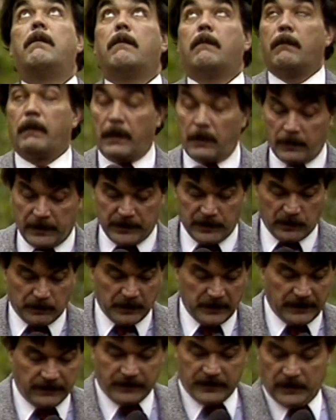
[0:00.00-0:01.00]
Well, whether you
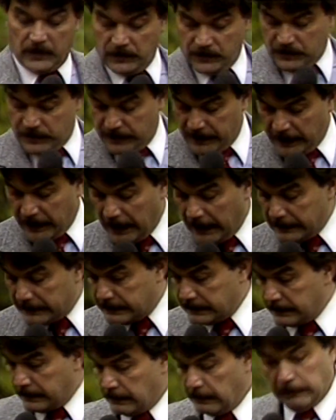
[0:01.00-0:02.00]
believe in ghosts or not,
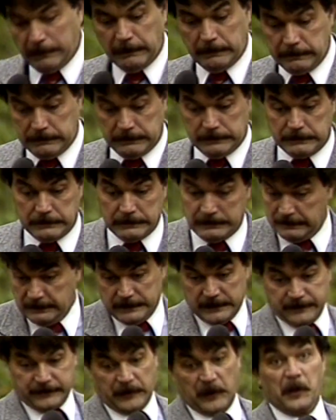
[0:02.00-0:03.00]
uh,
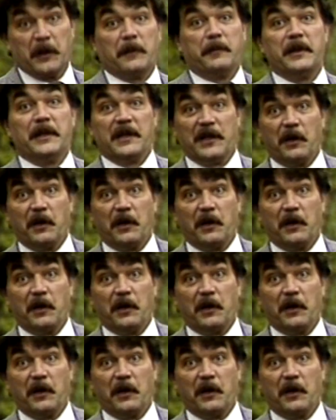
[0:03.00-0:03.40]
if there are going to be any